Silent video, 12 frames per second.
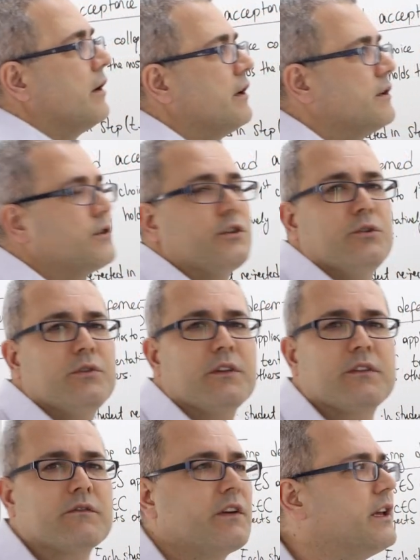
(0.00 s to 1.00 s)
uh,
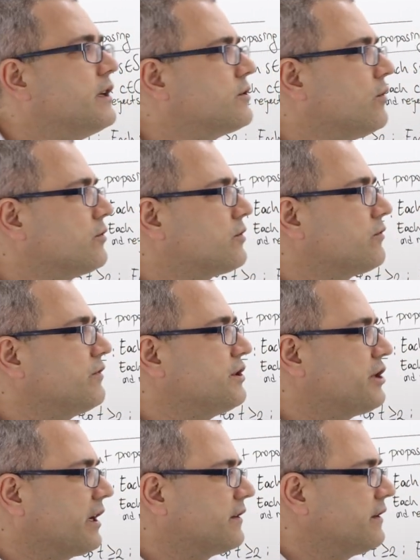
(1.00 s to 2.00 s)
student three is also
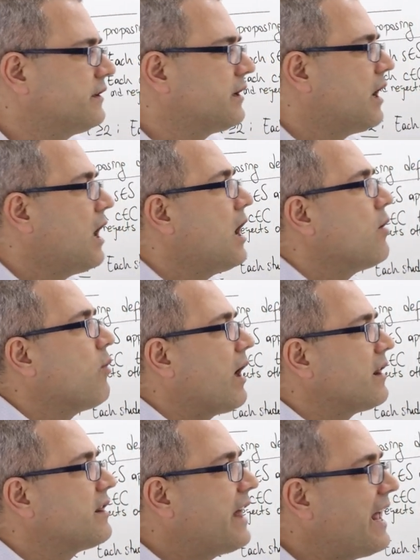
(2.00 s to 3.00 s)
rejected.
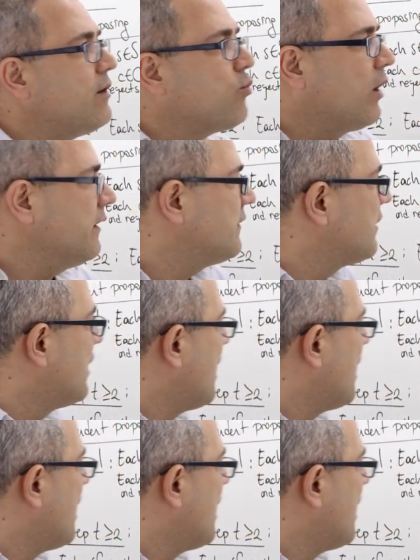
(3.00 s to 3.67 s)
Well, then what?